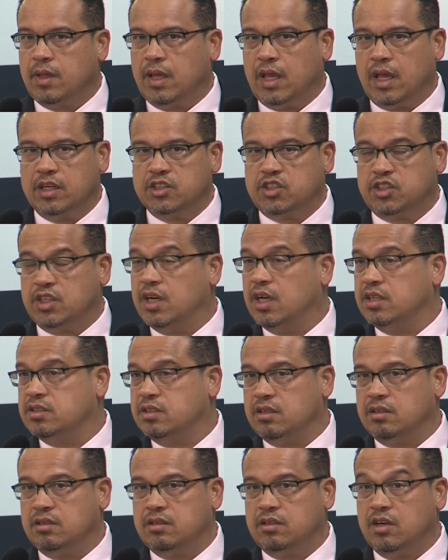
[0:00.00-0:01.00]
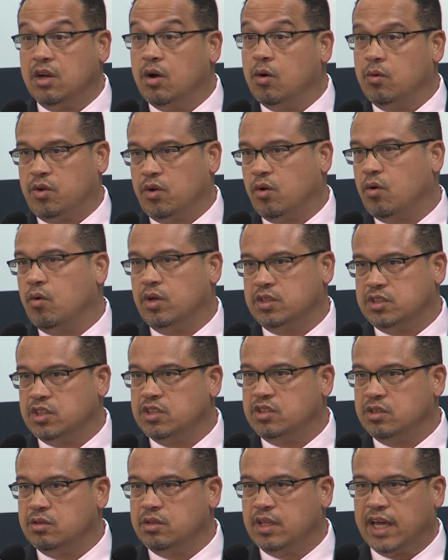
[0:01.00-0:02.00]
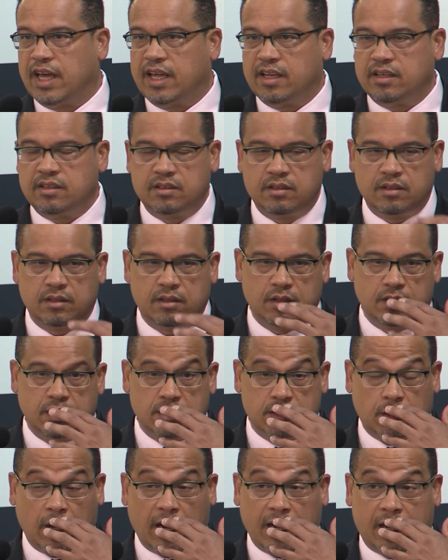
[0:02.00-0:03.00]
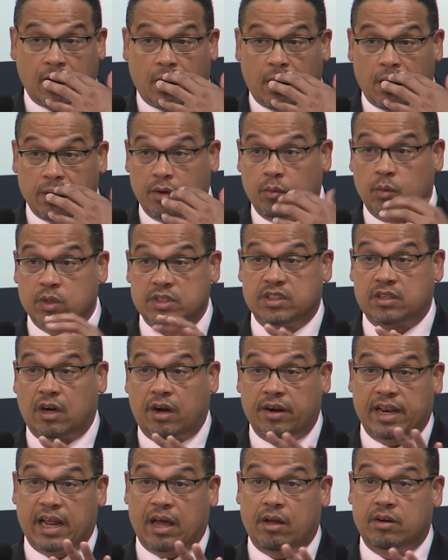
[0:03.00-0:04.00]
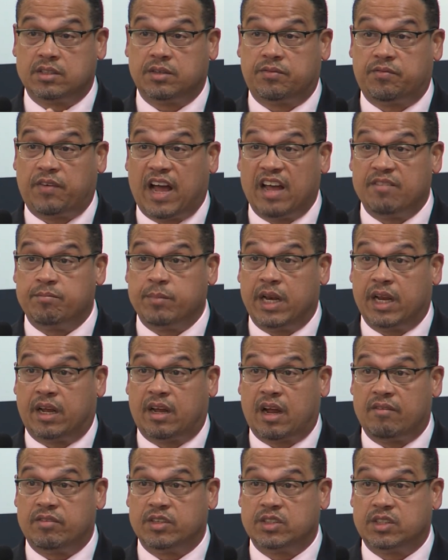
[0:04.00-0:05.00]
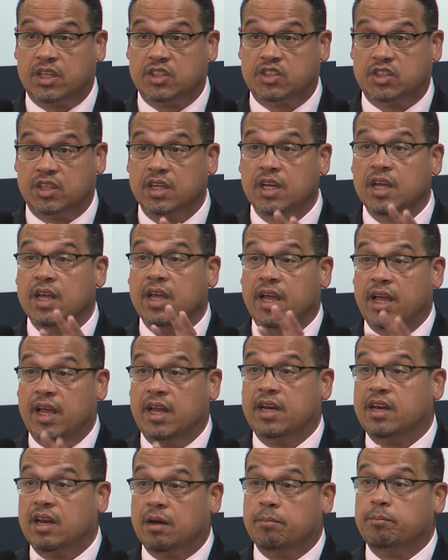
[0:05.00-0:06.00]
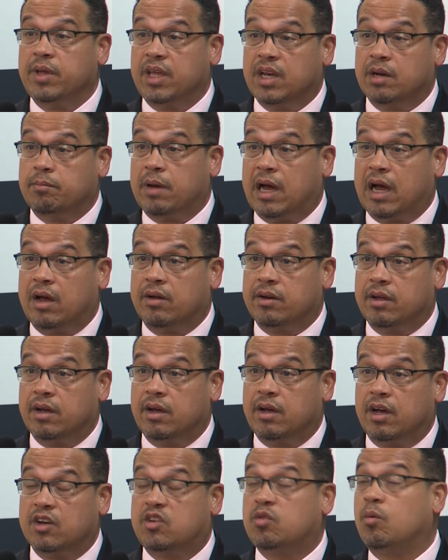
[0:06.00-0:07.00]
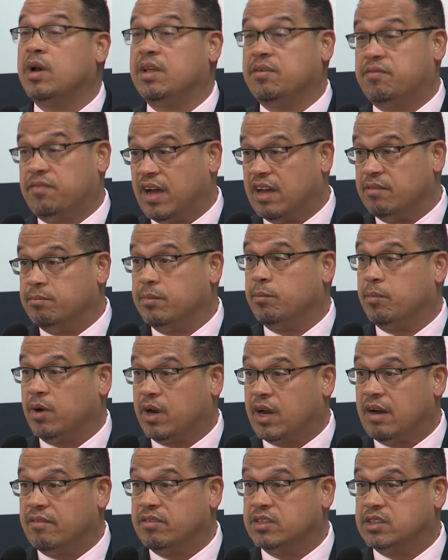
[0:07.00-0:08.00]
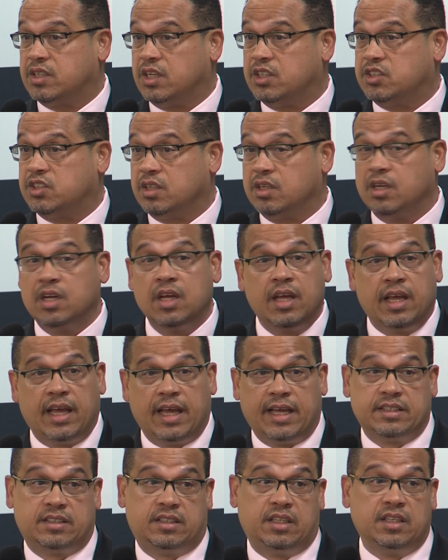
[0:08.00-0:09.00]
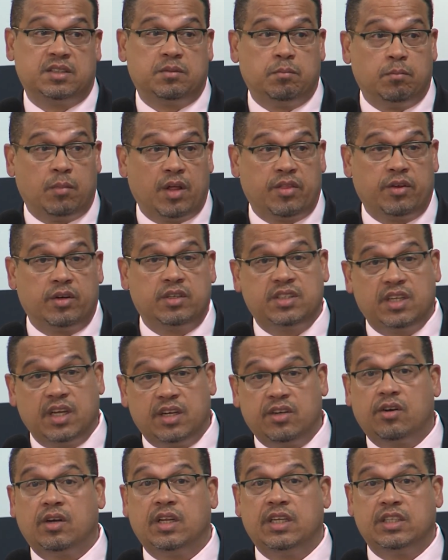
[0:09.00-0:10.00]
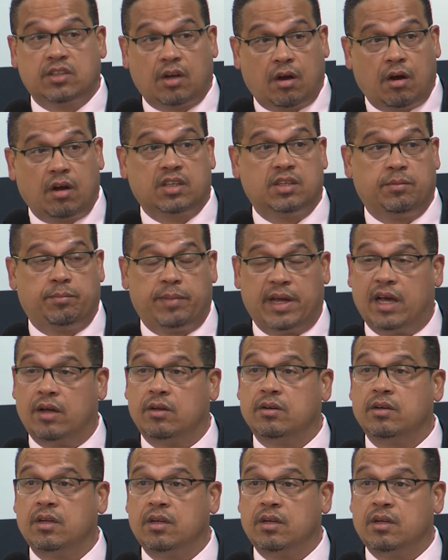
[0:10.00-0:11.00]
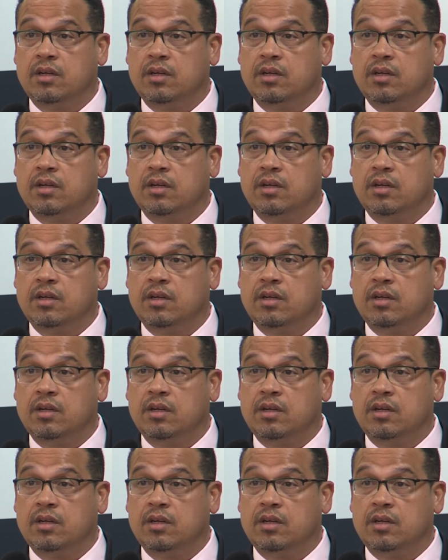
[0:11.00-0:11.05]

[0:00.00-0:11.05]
and she doesn't know you're going to do that. So I called her. What started out as a 5-minute conversation ended up being about a 25-member conversation as this mother tenderly talked about